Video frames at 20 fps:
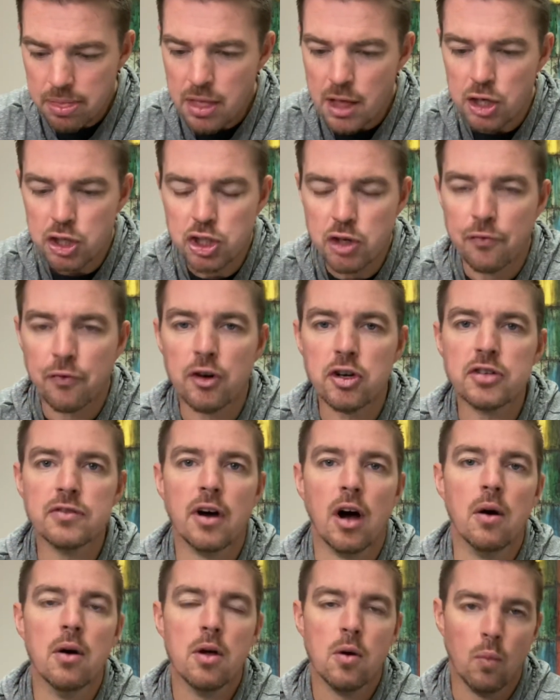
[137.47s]
So first of
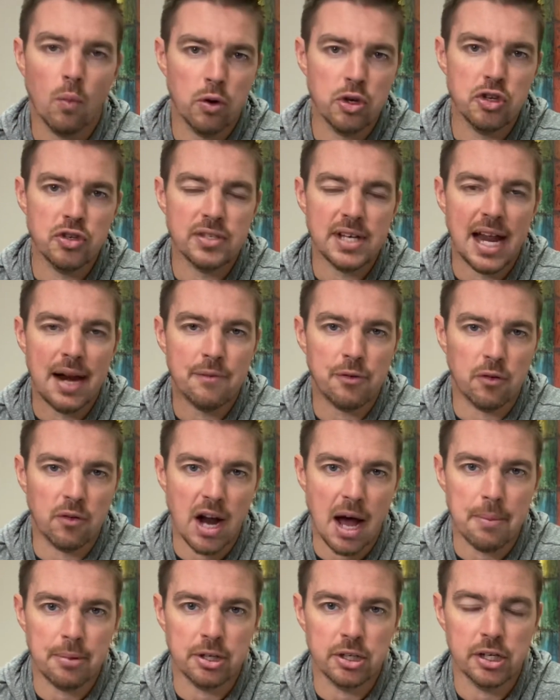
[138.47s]
all, once you sign up for
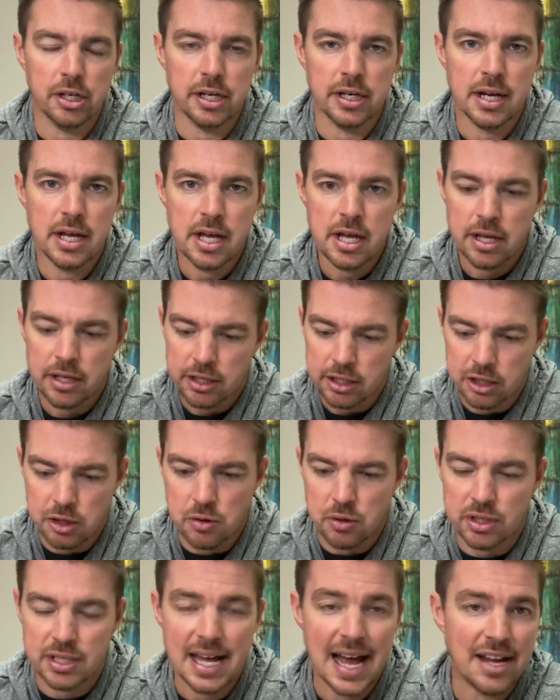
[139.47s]
Robinhood, you
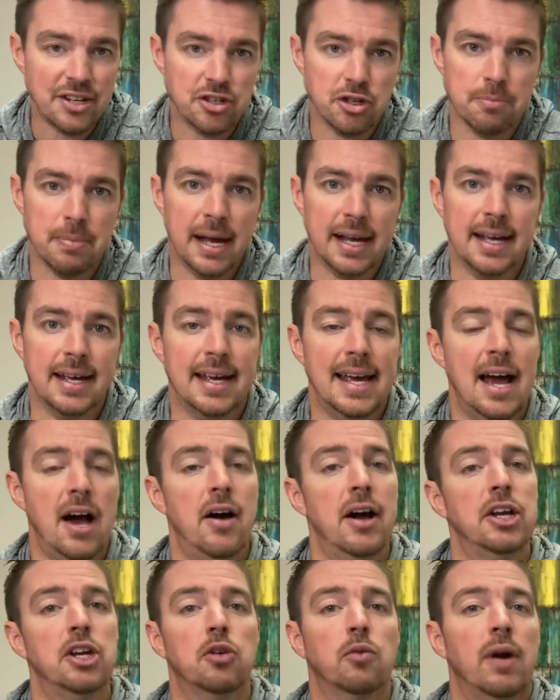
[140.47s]
attach your bank
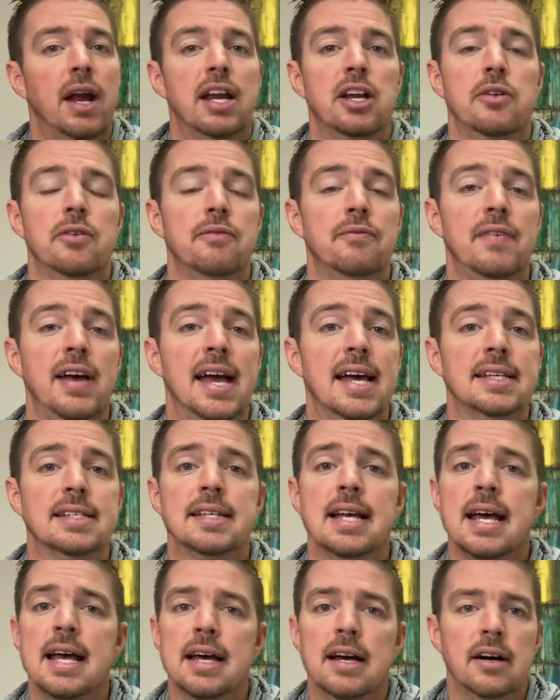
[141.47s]
account and you're ready to invest.
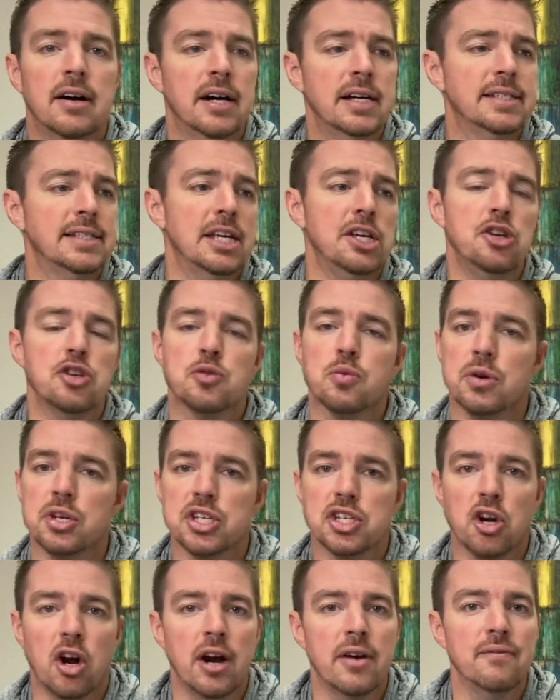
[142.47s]
Let's say you just wanna
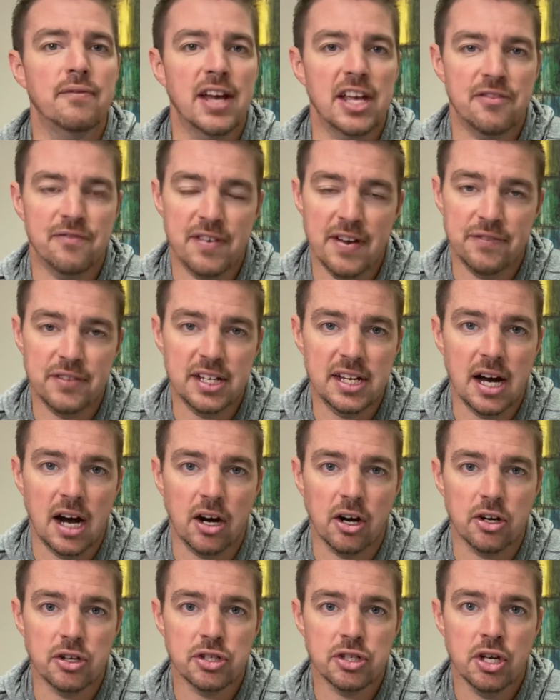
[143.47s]
start invest
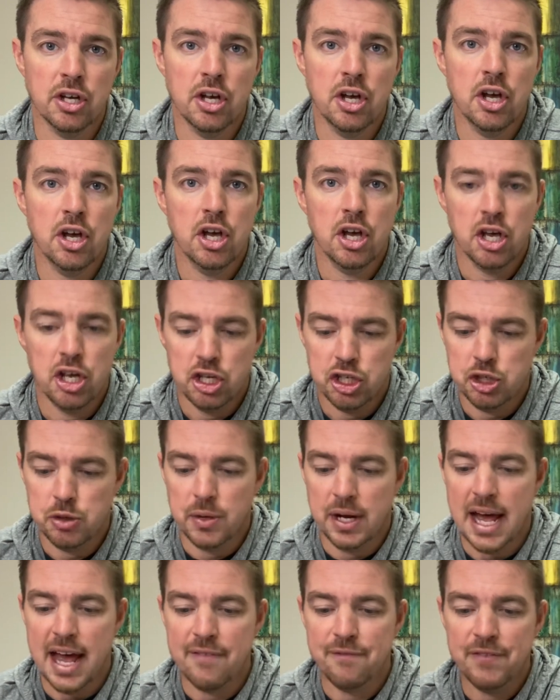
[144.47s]
$50. So you
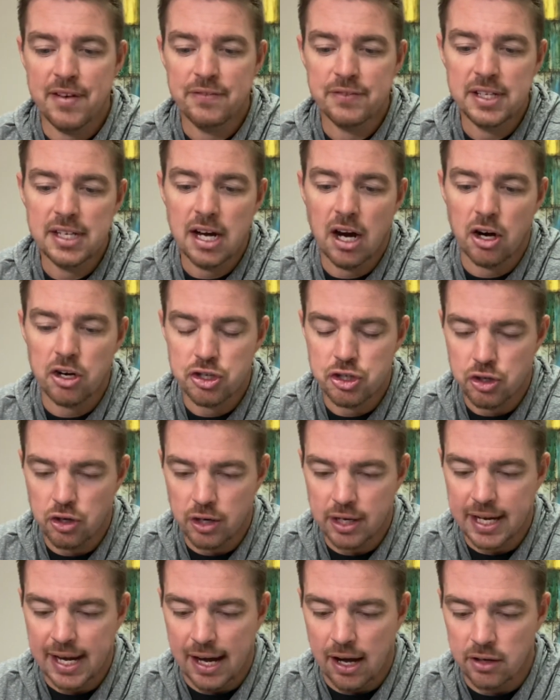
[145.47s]
would add $50 to your
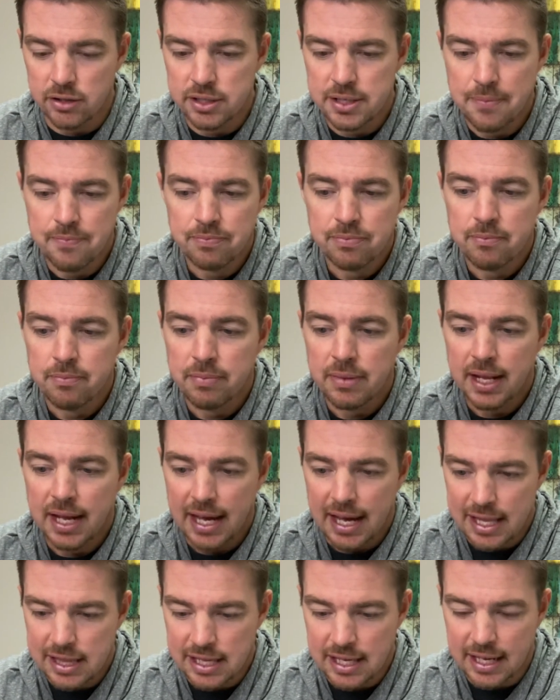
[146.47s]
account.
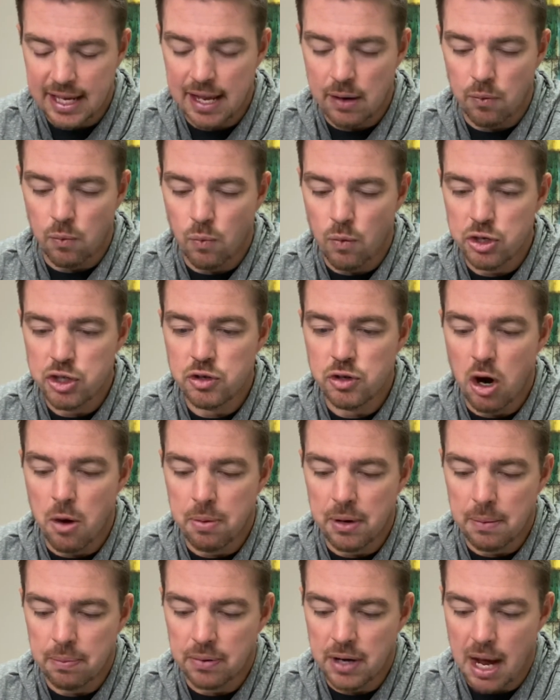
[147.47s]
And then again, once you
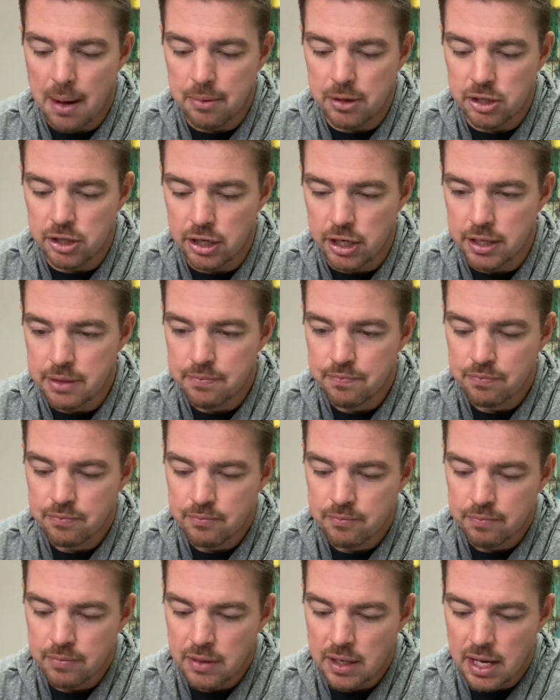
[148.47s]
open up Robinhood,
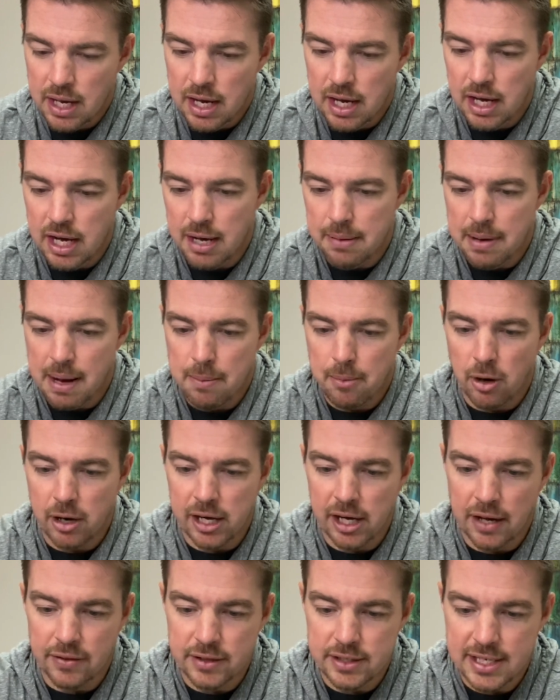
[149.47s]
I'm already
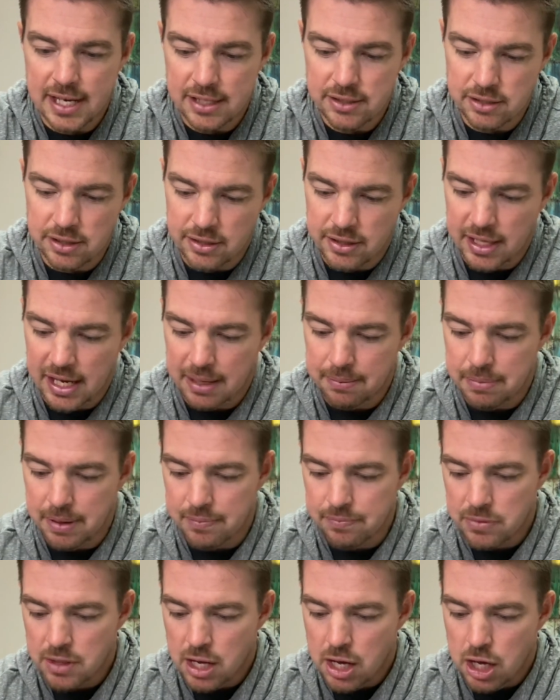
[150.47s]
on the Tesla thing, but
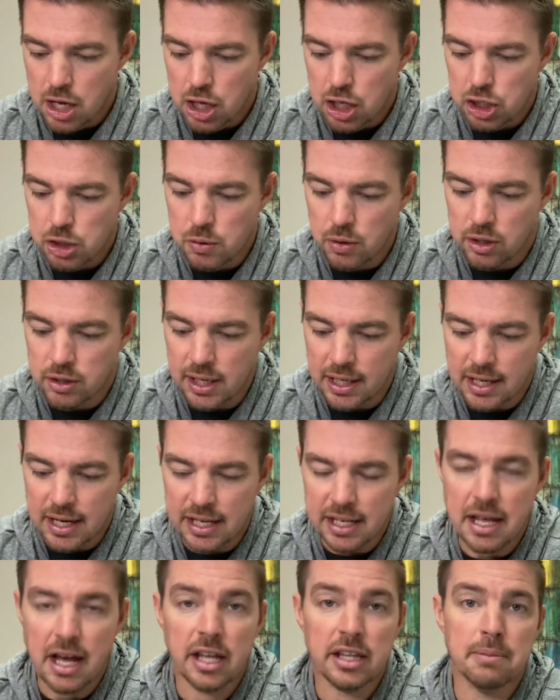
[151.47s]
you would click on
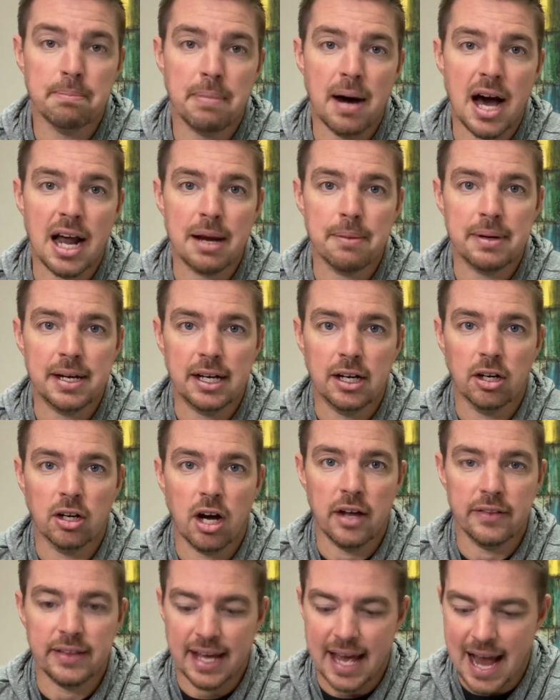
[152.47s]
the bottom here
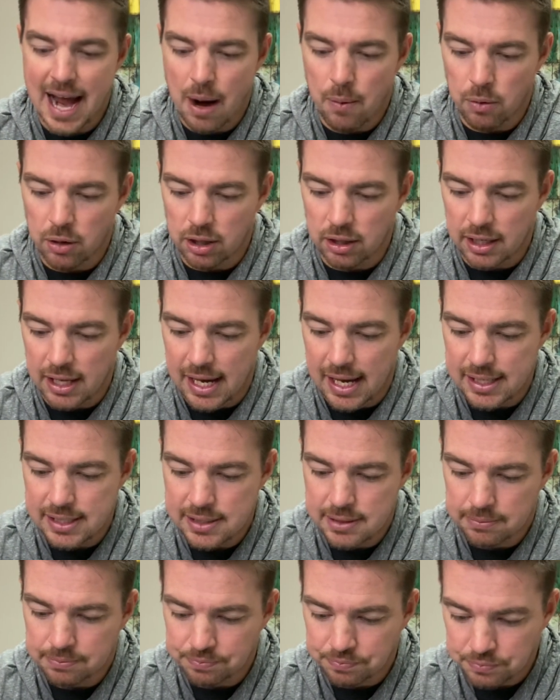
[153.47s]
the
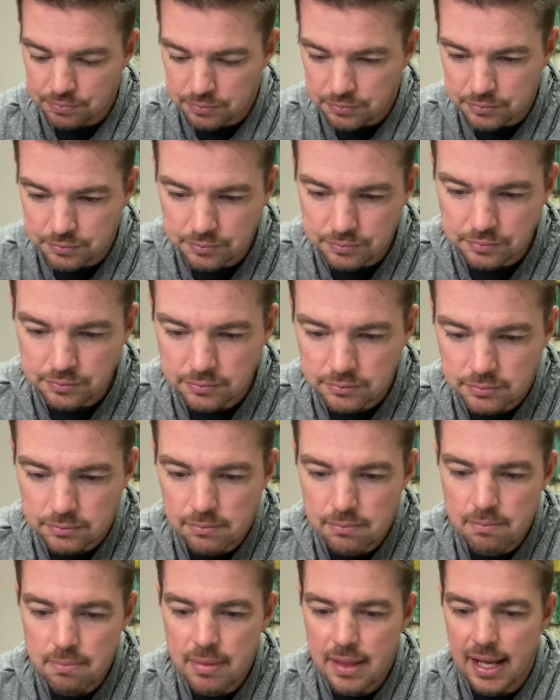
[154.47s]
hourglass,
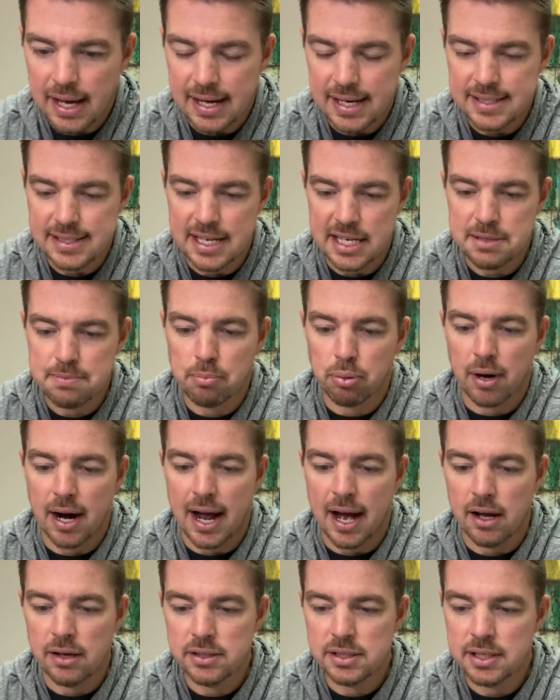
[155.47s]
and it says
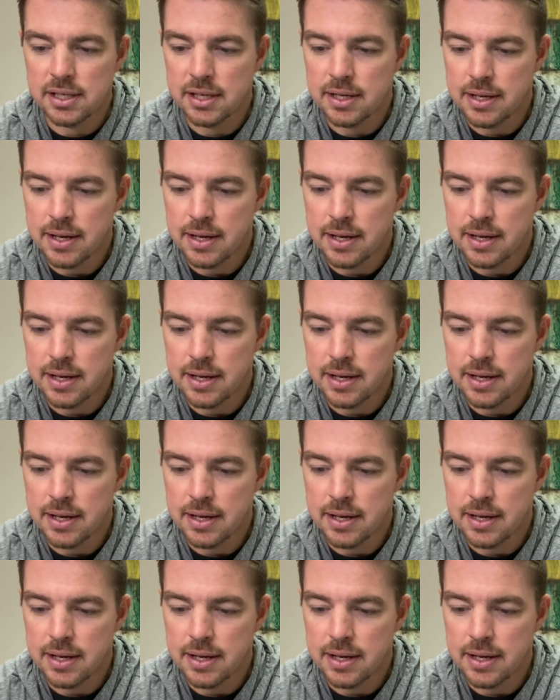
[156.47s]
browse.